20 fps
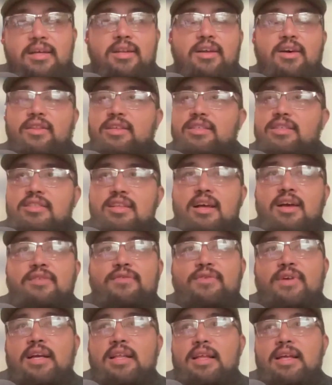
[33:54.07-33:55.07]
and all this
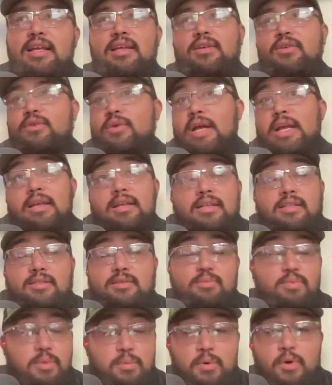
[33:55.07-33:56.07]
stuff, right? Like great.
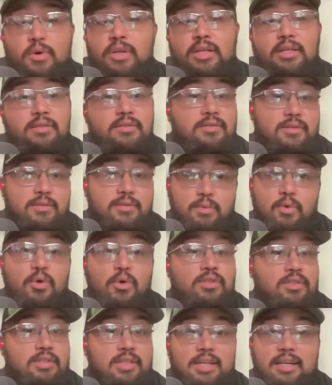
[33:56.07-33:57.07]
It's promoting
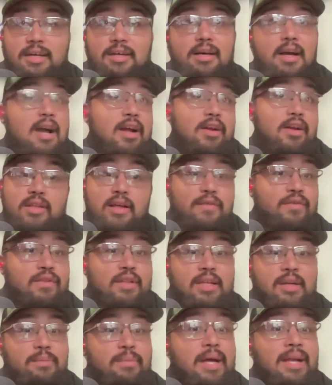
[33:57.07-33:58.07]
sports at a higher level
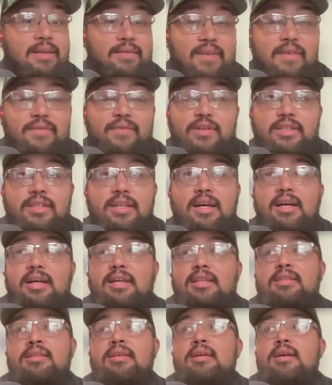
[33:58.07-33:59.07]
than it might have ever
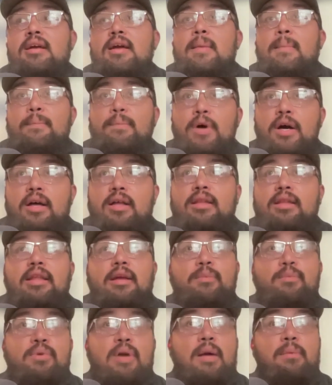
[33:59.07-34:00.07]
done, but
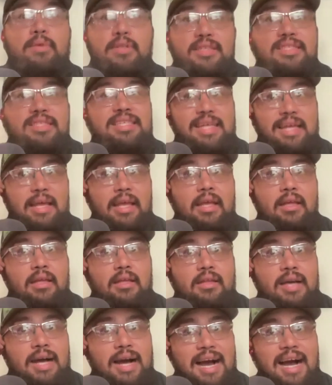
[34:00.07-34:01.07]
they're probably
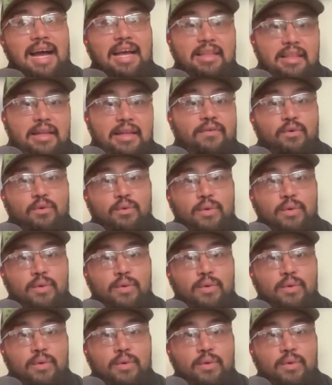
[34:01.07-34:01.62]
seeing the high level